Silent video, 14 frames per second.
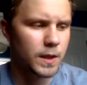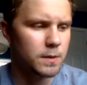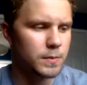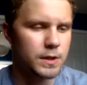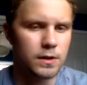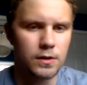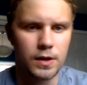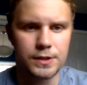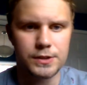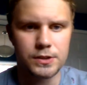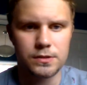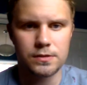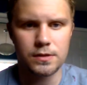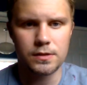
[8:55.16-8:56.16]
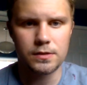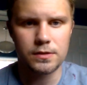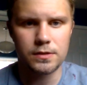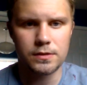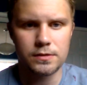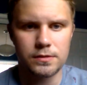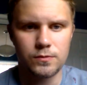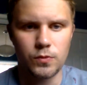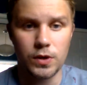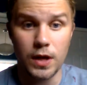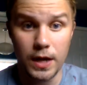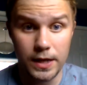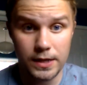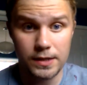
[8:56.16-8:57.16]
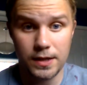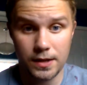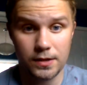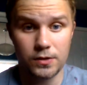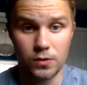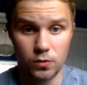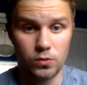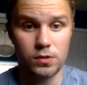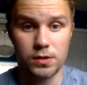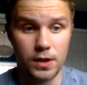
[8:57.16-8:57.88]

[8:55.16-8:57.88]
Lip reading: But when I get a goal,